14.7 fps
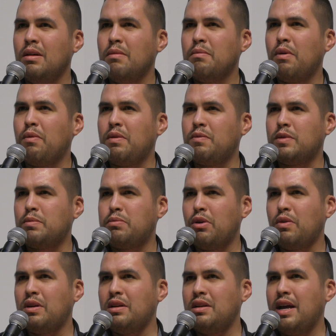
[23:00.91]
but when it was
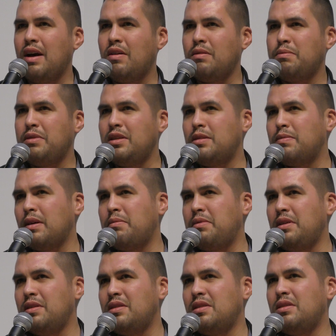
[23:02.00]
broken down piece by
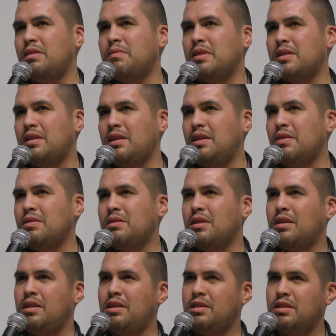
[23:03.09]
piece into mosquitoes, it
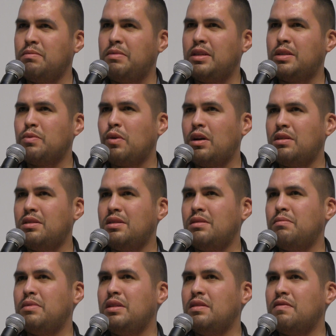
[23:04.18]
could easily be swatted
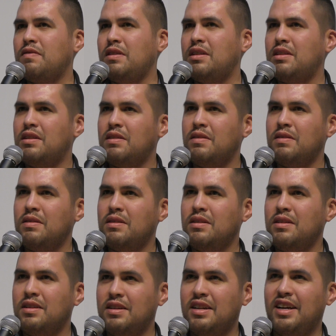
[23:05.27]
and be defeated.
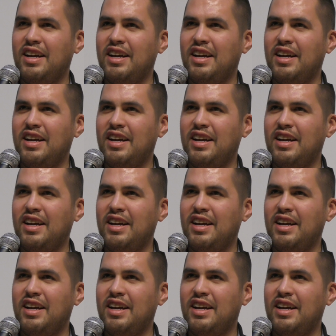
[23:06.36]
Yeah.